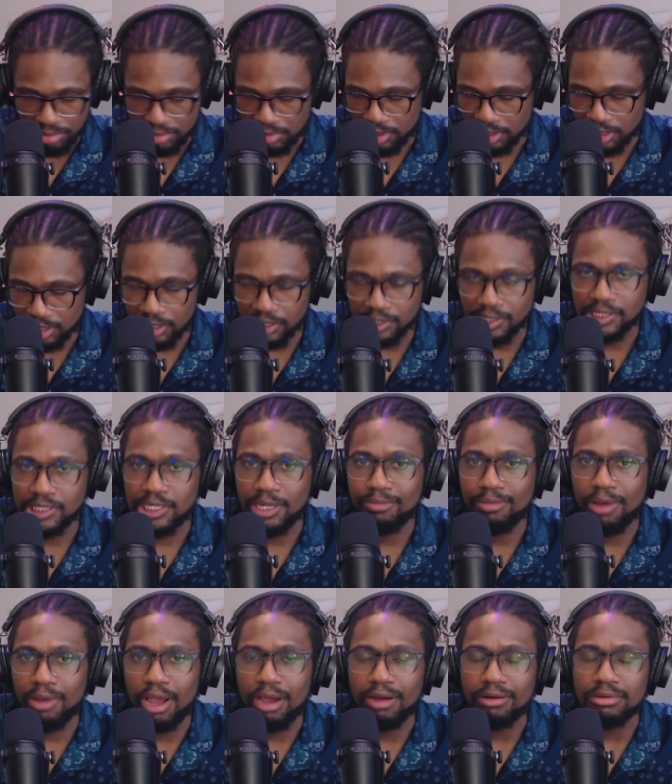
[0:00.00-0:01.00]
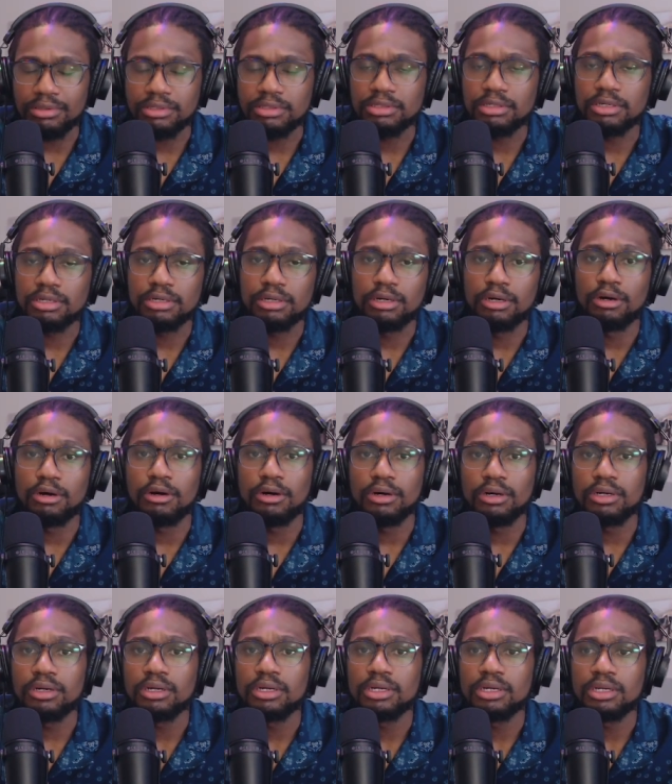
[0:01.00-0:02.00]
cuss them out
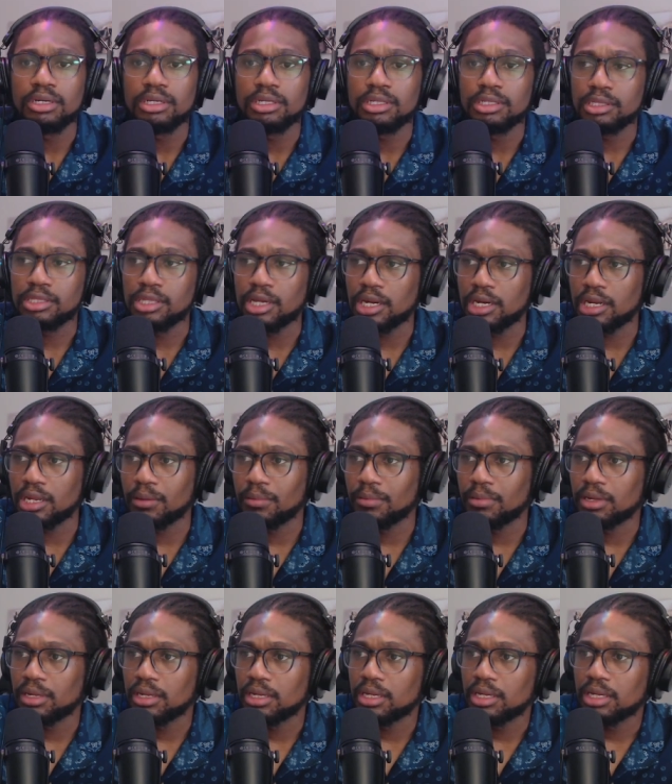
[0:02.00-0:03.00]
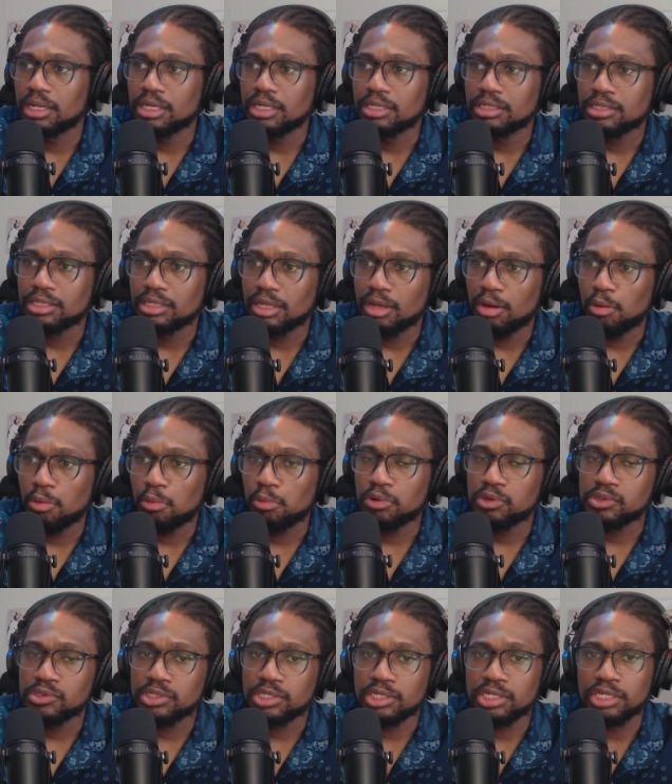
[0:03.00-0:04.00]
or tell them,
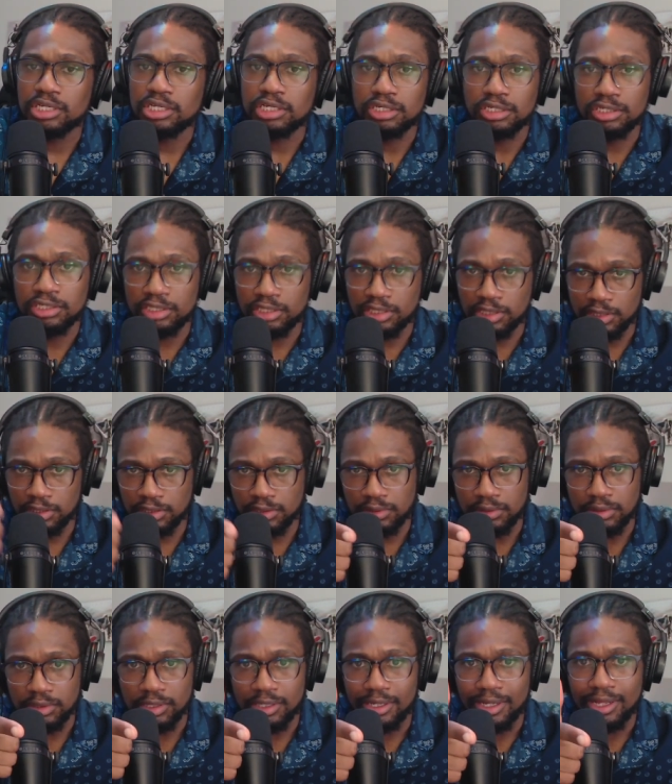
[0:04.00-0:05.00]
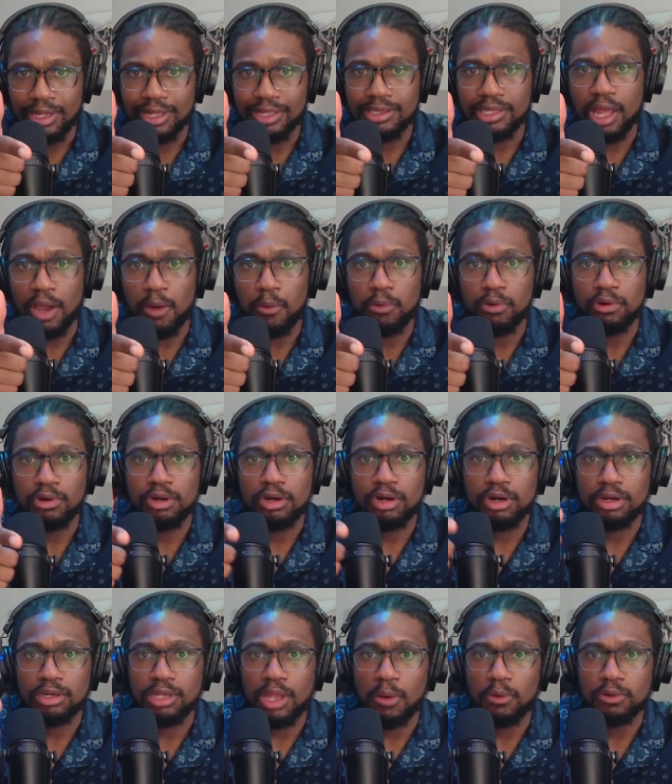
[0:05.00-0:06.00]
wasn't it you that were
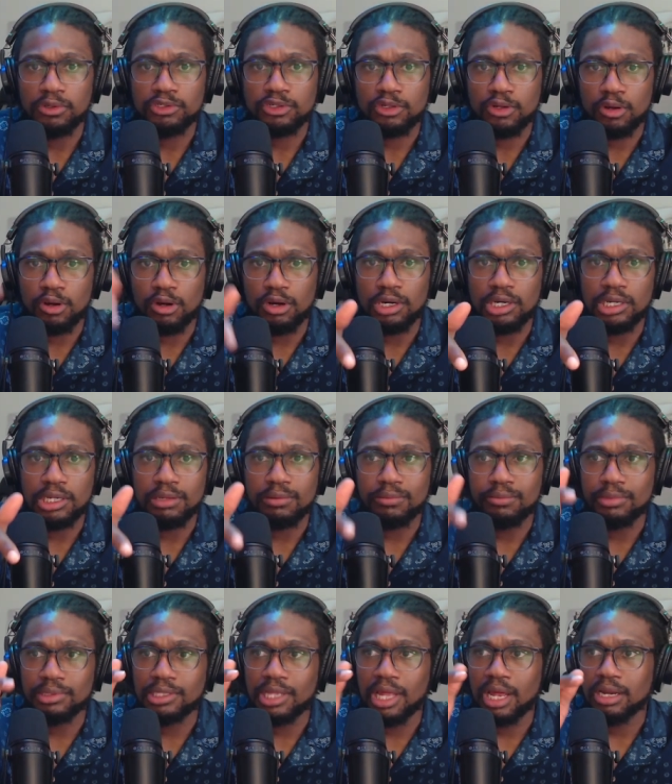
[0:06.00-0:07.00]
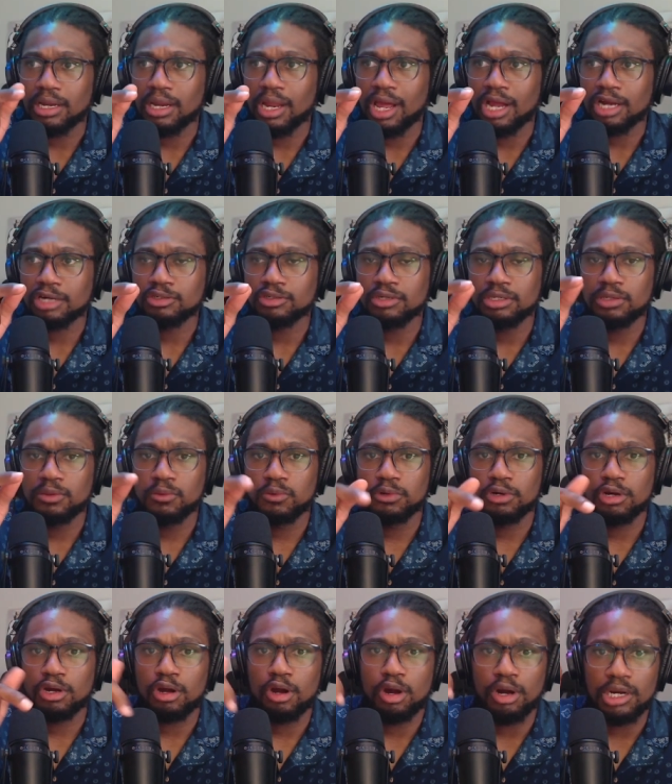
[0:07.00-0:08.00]
that was calling that actually were
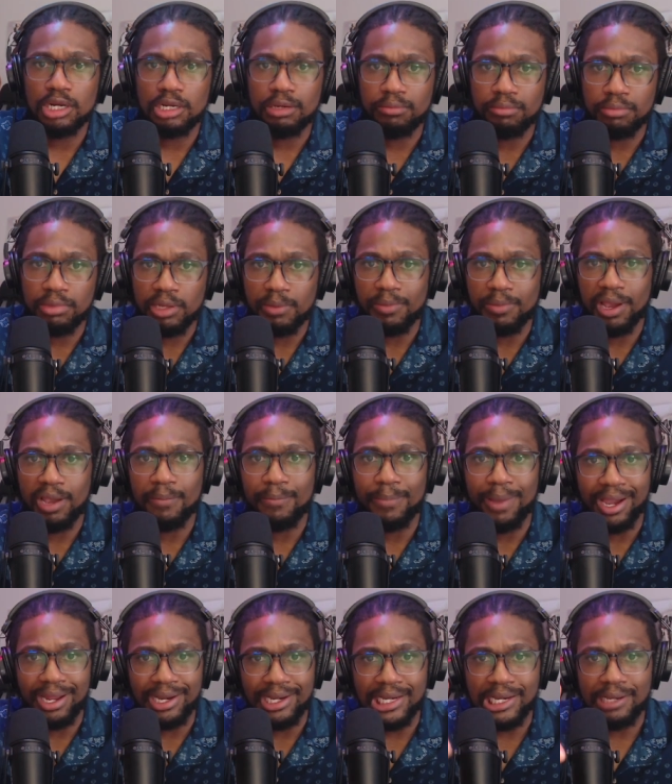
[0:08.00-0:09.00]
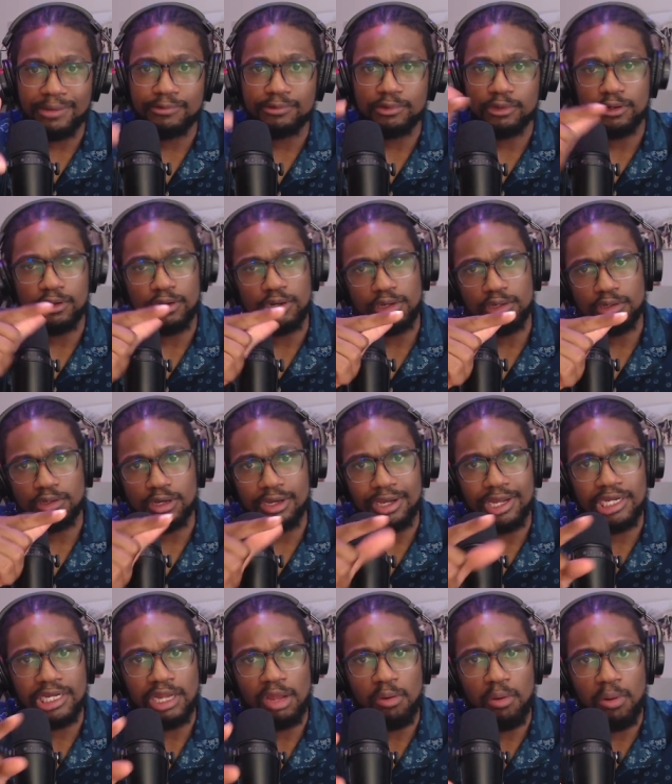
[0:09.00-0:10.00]
calling me by bad names earlier
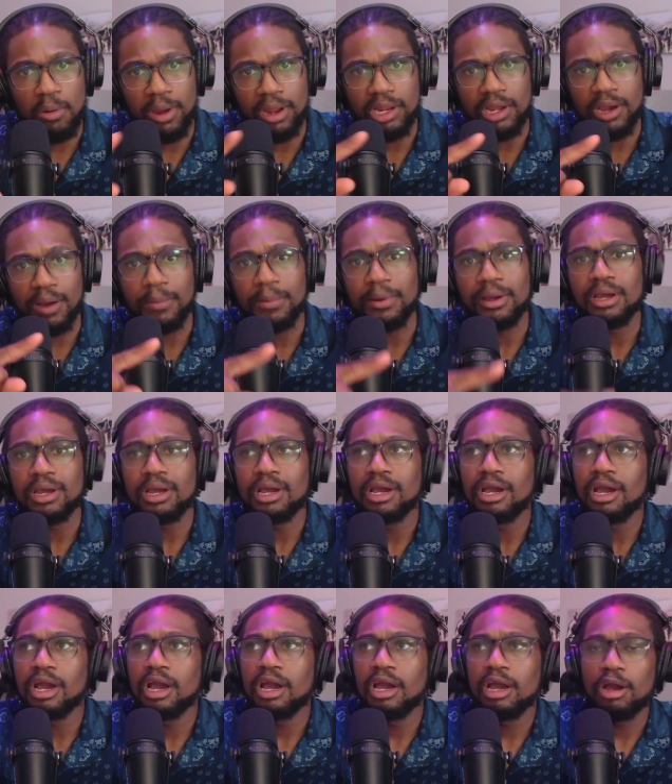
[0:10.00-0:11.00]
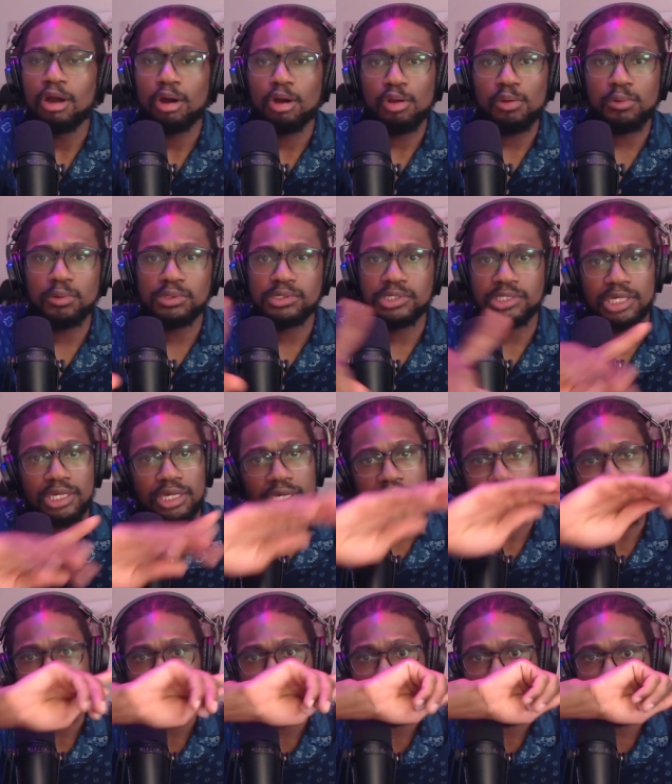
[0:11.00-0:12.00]
and now my help? You would say,
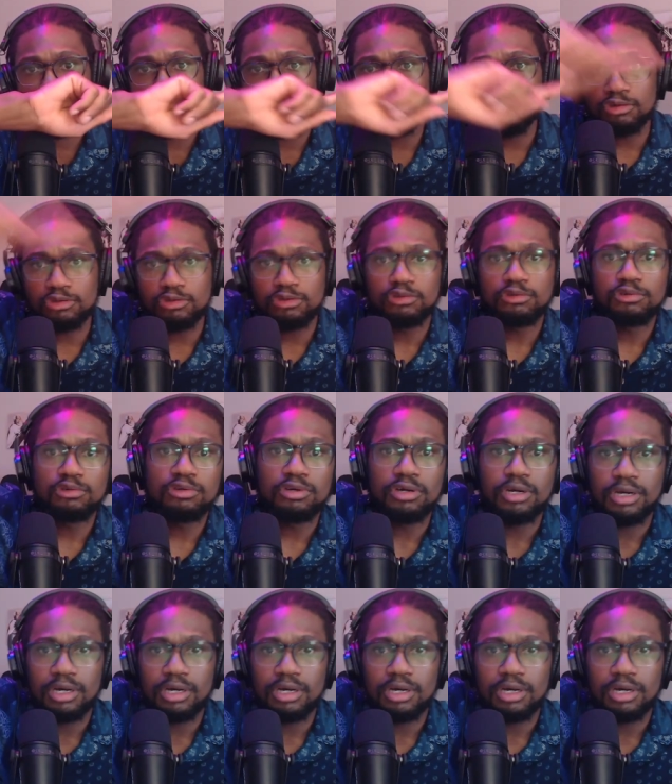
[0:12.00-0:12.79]
go to